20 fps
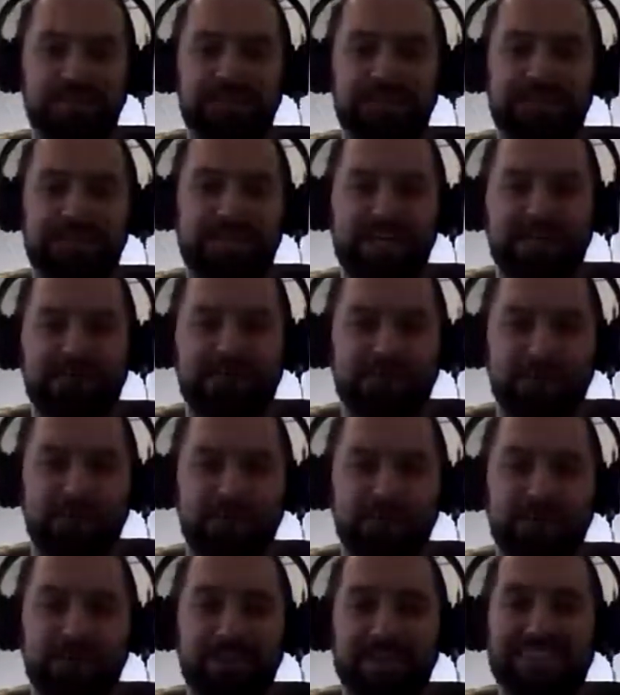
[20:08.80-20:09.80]
15K
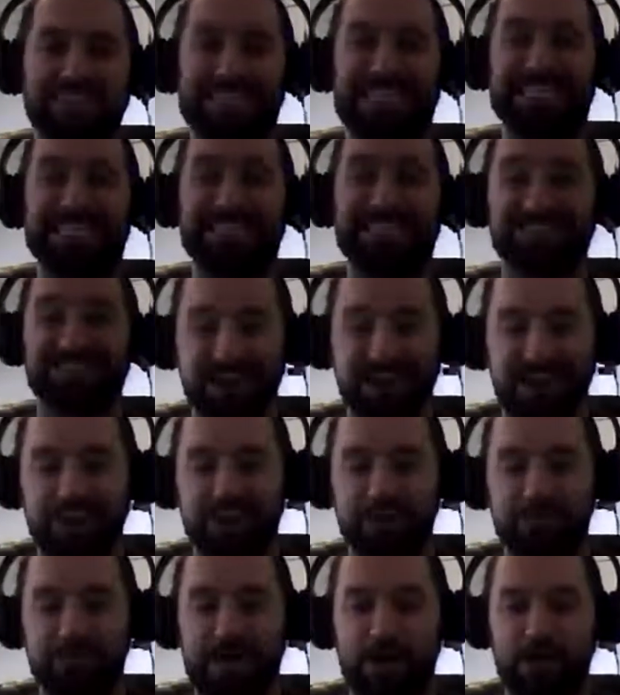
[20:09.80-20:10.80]
formula that's
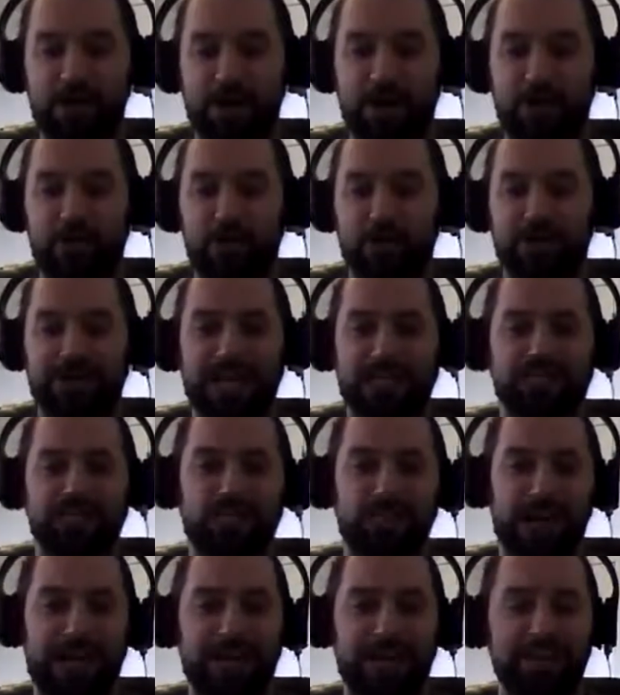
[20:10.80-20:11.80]
inside Empower Network, that
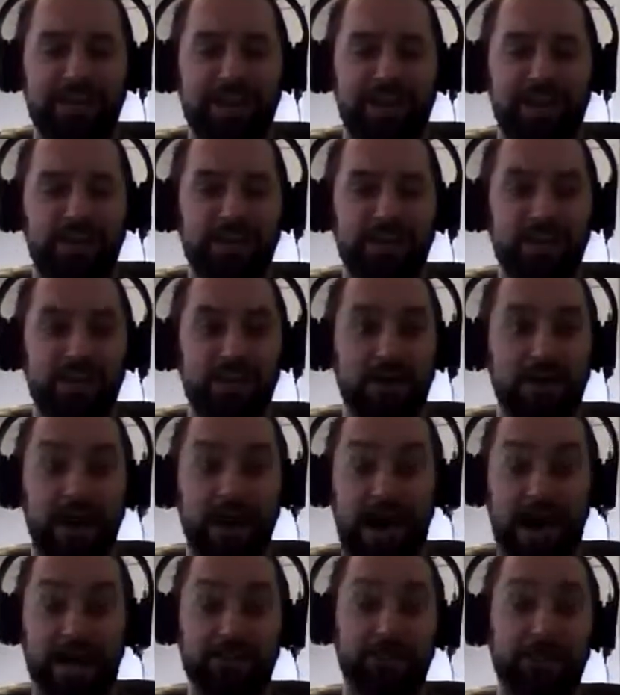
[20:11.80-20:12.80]
training there,
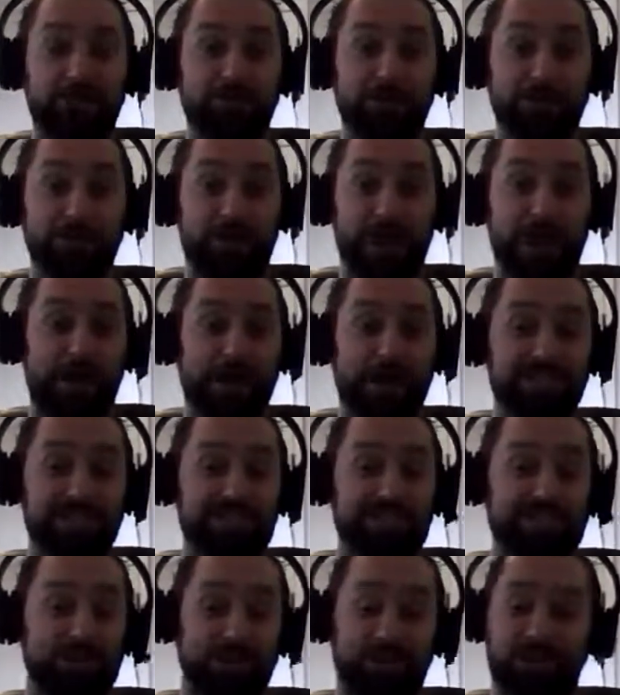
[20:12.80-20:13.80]
I literally, Rob, I
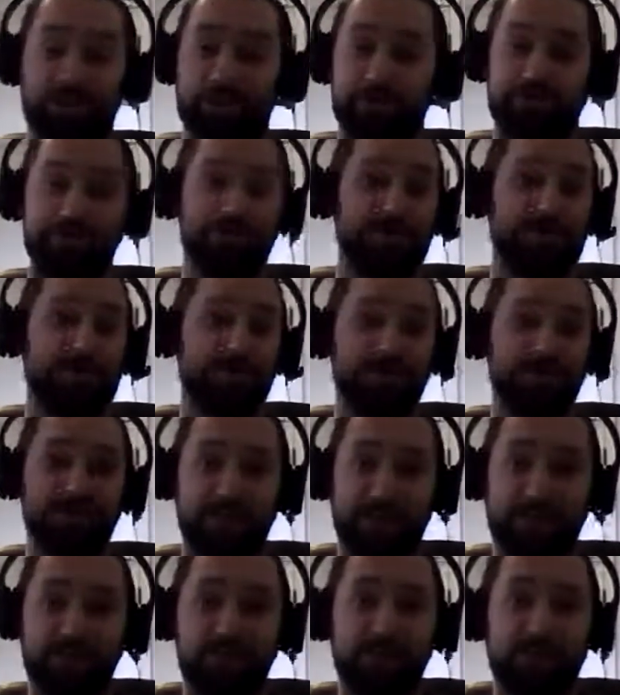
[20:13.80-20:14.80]
just started going through that
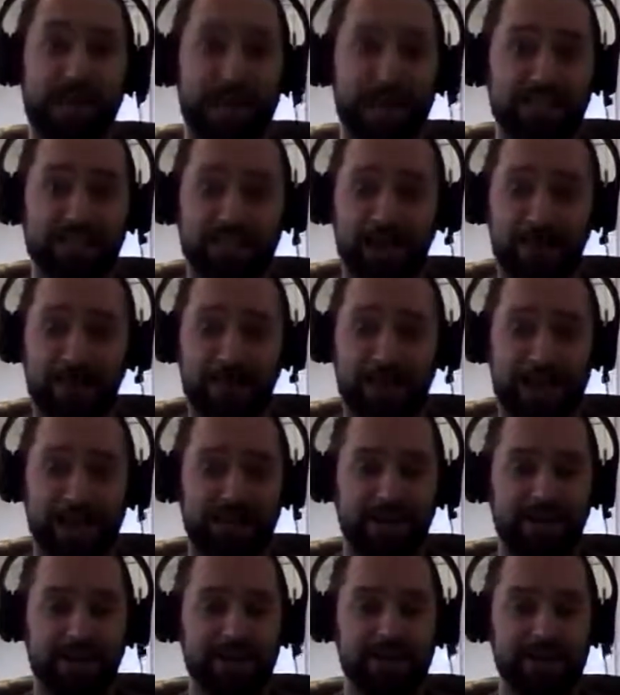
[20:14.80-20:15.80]
thing like 3 days ago,
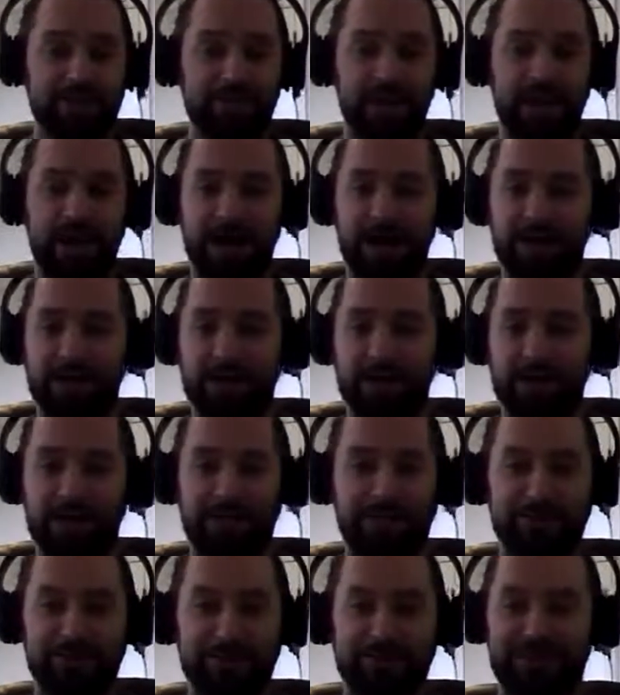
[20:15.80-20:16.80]
man.
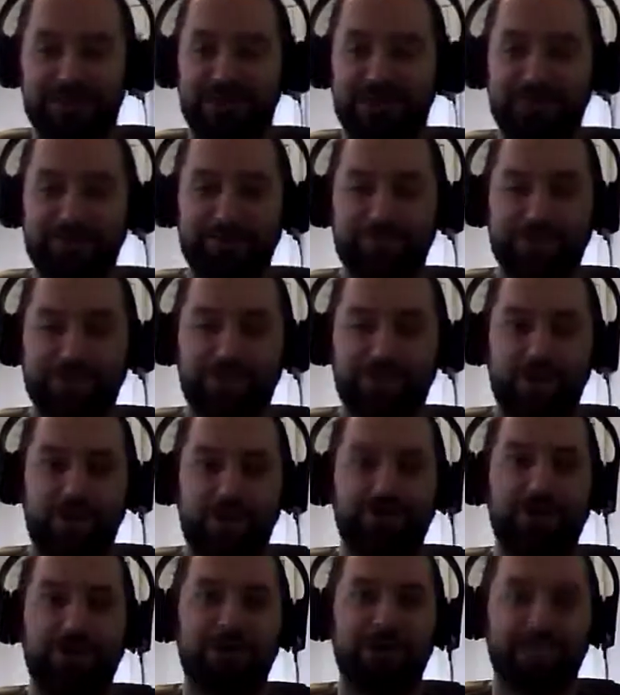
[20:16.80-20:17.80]
Talk
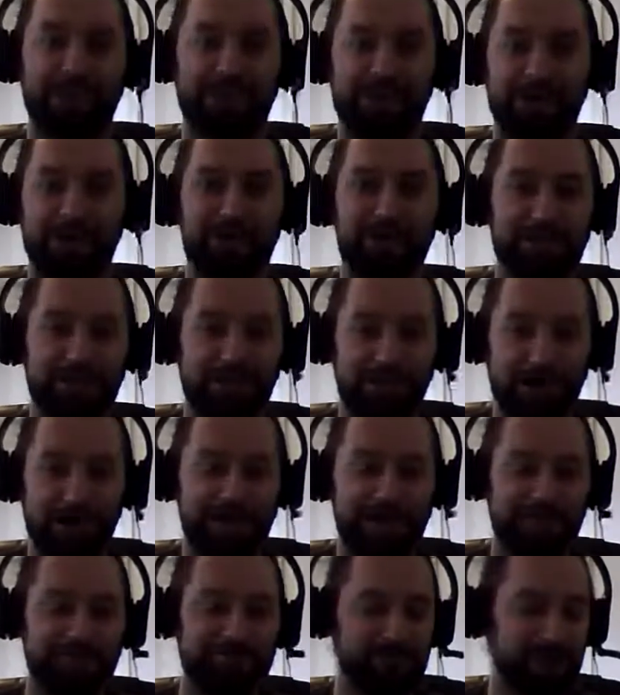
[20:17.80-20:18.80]
about ego in the
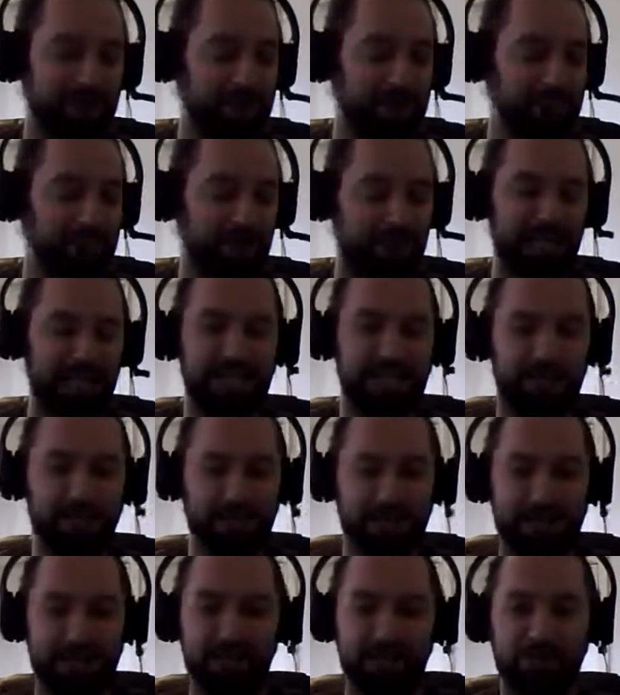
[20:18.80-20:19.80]
way. My
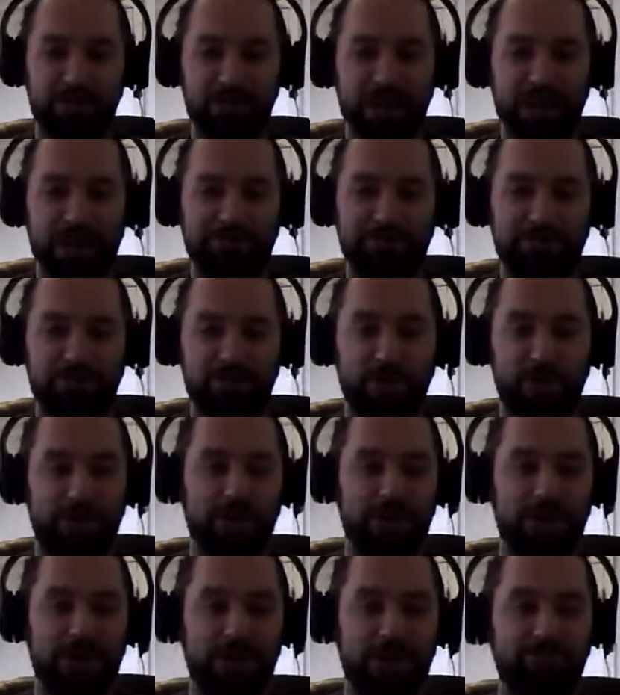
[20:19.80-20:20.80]
ego's been in the way
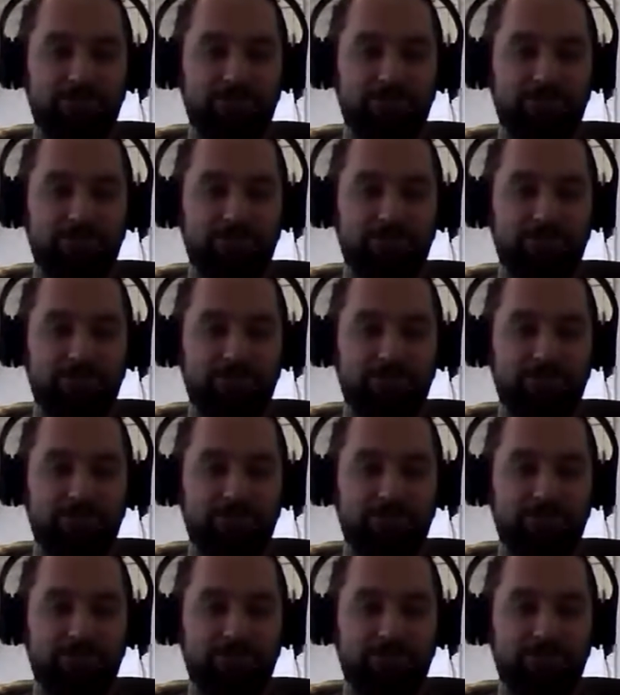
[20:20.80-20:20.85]
for